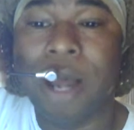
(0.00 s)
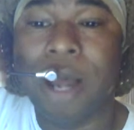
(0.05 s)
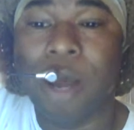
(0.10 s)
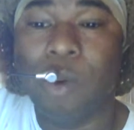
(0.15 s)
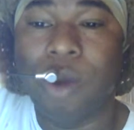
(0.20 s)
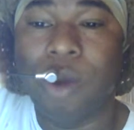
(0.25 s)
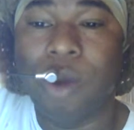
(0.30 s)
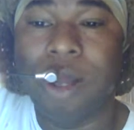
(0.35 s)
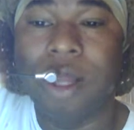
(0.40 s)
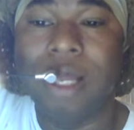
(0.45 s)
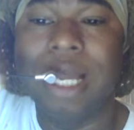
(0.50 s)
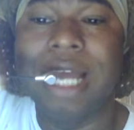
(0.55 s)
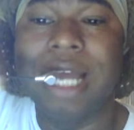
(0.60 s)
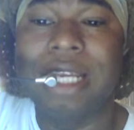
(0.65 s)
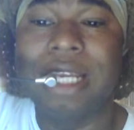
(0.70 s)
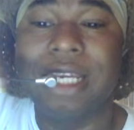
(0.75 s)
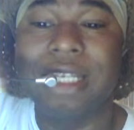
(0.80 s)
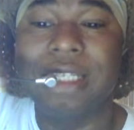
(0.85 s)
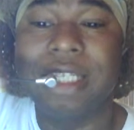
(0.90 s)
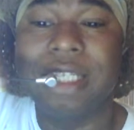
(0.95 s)
power,
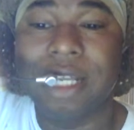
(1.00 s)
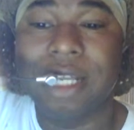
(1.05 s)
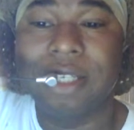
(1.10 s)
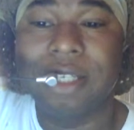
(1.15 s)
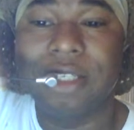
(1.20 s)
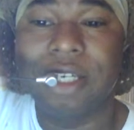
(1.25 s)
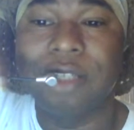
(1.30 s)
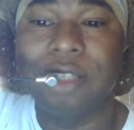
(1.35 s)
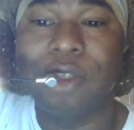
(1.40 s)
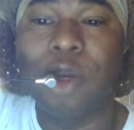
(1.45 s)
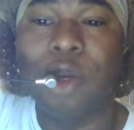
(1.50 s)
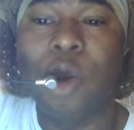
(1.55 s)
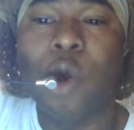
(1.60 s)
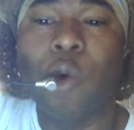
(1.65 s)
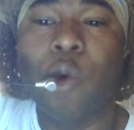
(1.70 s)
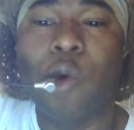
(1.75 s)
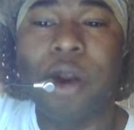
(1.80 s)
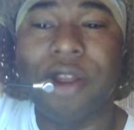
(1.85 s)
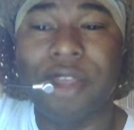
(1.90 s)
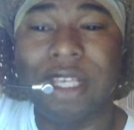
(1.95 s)
and intelligence,
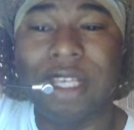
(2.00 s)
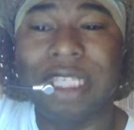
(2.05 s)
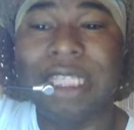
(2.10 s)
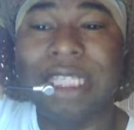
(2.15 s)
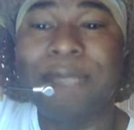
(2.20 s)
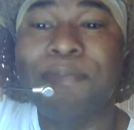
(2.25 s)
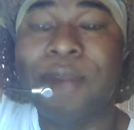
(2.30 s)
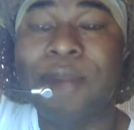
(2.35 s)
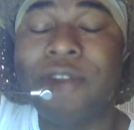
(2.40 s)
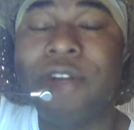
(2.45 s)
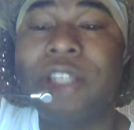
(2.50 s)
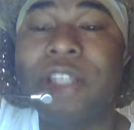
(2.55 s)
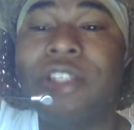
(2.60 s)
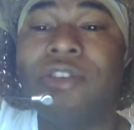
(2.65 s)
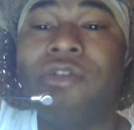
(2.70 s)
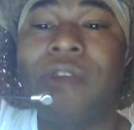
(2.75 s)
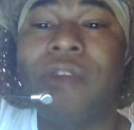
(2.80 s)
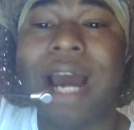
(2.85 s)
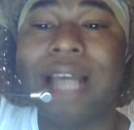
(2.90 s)
where the spirit to